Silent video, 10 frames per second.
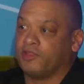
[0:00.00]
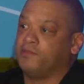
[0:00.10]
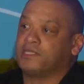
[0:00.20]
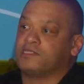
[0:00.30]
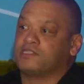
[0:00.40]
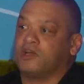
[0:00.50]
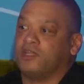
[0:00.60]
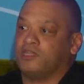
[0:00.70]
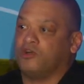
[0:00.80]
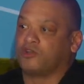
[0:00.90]
of the business
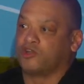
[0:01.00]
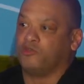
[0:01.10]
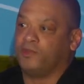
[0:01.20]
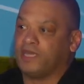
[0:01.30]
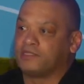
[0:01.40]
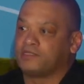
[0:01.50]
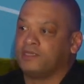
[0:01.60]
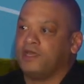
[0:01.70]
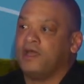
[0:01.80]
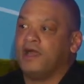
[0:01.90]
on the old code base.
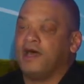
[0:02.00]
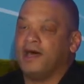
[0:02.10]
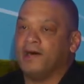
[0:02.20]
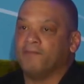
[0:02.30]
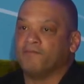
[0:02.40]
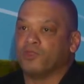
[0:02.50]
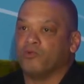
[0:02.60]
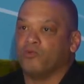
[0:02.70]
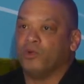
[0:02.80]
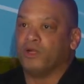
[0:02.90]
Um,
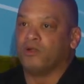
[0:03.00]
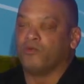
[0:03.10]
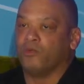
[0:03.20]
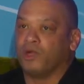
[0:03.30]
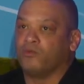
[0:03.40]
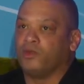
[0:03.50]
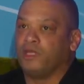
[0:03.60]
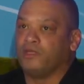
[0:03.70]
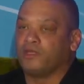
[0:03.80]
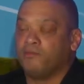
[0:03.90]
what
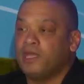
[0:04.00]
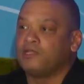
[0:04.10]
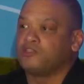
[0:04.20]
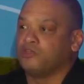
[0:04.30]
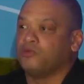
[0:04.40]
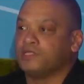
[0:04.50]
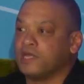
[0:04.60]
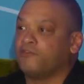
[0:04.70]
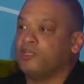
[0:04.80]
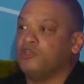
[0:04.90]
we committed to was
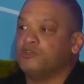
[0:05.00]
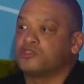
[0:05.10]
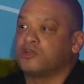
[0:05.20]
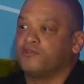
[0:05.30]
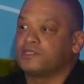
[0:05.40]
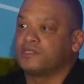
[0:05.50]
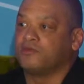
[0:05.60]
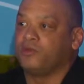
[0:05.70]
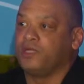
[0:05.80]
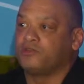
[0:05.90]
every new service
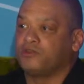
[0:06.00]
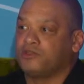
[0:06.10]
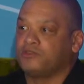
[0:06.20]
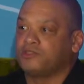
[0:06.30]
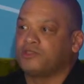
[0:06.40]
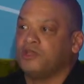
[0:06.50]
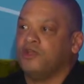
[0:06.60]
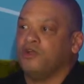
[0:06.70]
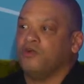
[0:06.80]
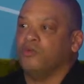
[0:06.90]
that we introduced
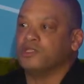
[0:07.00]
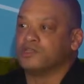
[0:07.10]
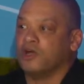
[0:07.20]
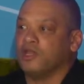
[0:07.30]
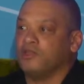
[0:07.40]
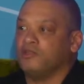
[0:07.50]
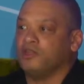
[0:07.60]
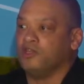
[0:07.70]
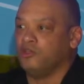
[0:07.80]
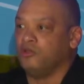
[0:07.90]
was on
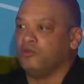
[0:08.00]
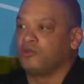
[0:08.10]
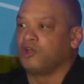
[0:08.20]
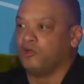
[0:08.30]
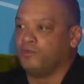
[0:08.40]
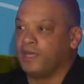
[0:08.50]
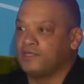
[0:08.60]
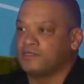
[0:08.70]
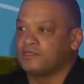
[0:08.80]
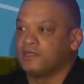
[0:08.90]
the new code
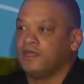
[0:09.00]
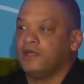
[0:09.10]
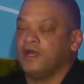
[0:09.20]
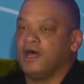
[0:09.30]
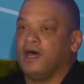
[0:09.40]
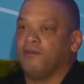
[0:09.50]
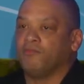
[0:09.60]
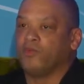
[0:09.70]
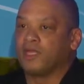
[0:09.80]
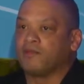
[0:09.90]
base. Um,
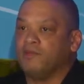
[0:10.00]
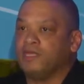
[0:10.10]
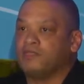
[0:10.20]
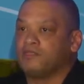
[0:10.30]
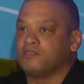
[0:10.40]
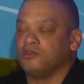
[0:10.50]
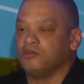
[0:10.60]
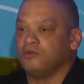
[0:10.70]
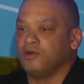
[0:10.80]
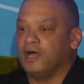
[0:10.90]
we committed
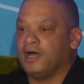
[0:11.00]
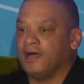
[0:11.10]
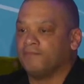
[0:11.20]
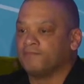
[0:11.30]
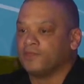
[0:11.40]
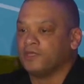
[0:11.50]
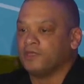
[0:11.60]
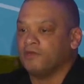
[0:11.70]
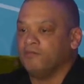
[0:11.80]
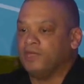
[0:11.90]
to um,
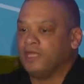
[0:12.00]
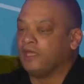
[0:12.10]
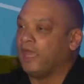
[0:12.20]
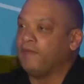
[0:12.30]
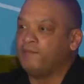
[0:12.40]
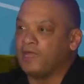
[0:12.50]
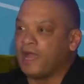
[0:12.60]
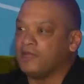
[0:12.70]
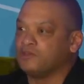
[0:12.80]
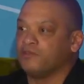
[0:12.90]
being
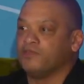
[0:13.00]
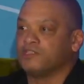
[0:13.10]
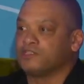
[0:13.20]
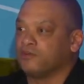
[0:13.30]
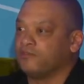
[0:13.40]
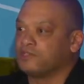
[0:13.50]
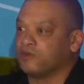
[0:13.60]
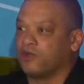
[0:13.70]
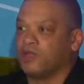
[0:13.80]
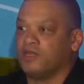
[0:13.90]
API-driven,
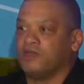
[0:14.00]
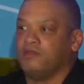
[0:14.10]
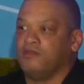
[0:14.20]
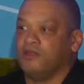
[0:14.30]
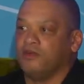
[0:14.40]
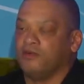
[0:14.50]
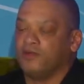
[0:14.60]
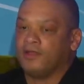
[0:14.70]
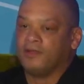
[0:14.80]
service-oriented. You know,